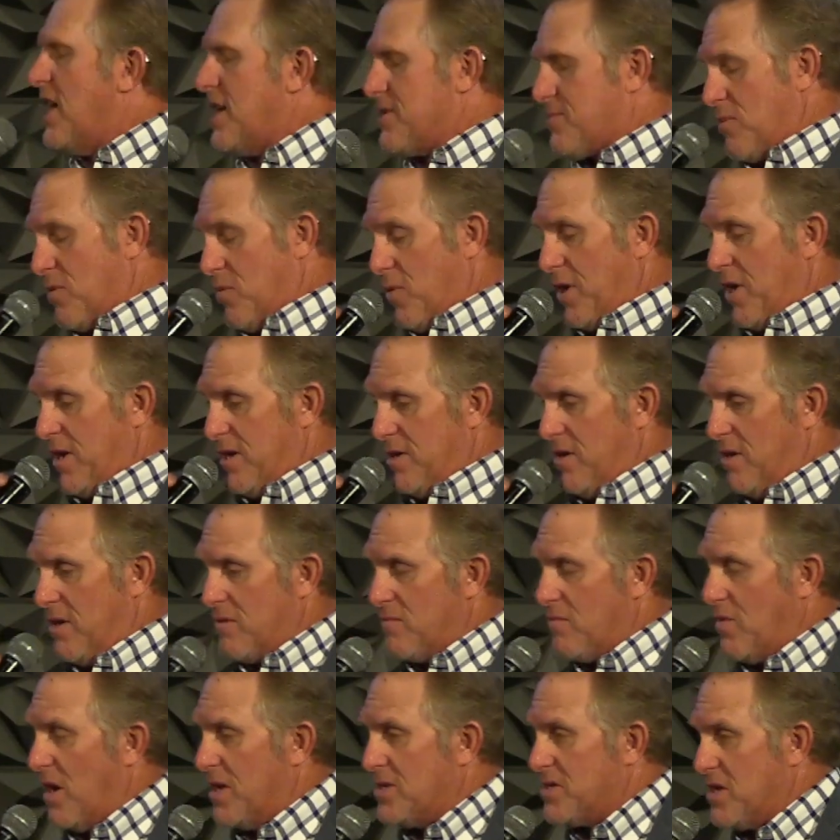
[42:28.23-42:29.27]
asked me, "What are you doing?
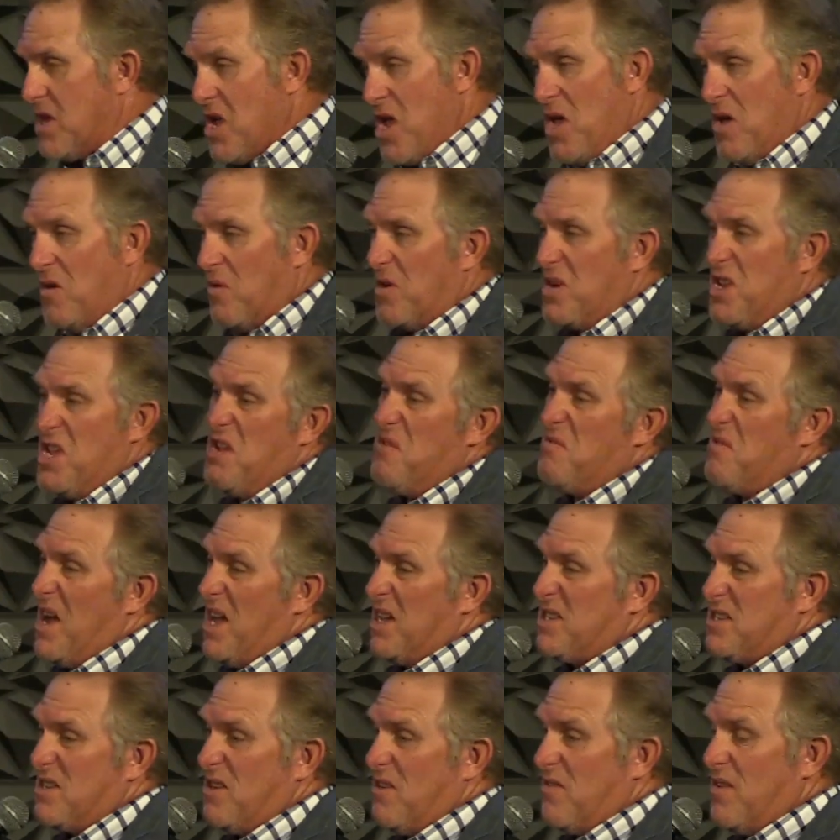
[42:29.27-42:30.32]
Watch. What are you
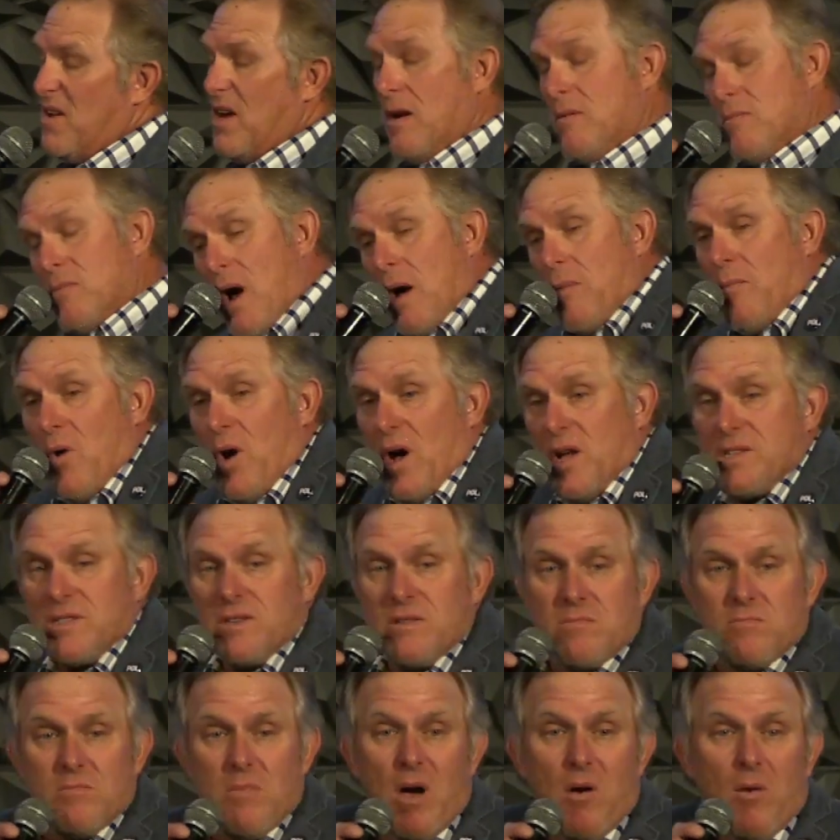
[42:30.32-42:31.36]
watching over there?" I'm watching
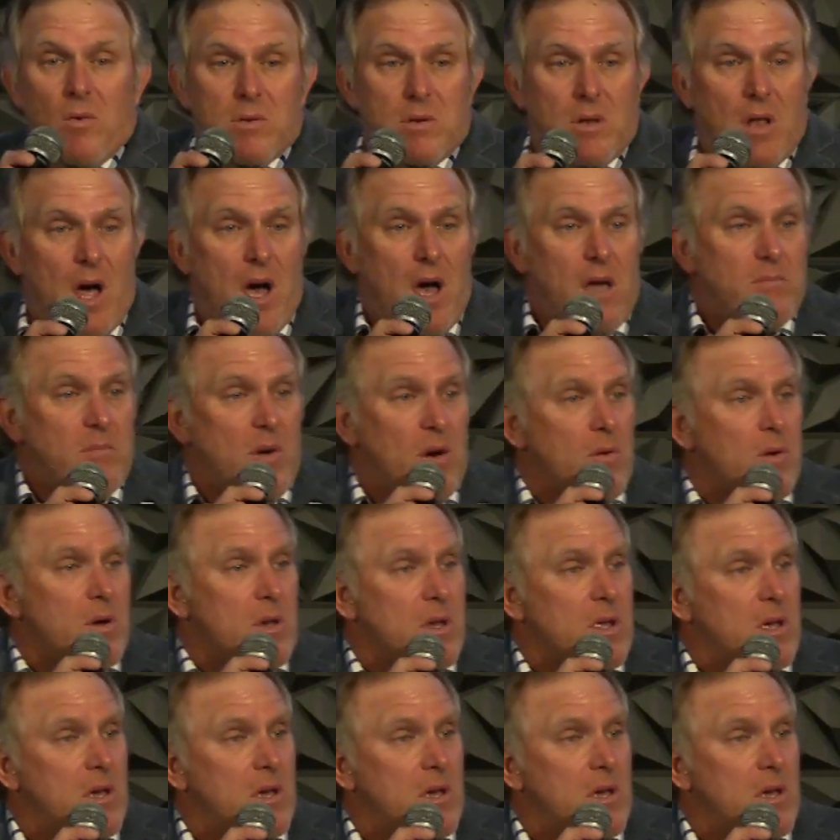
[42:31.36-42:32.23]
mow, lawn mowing.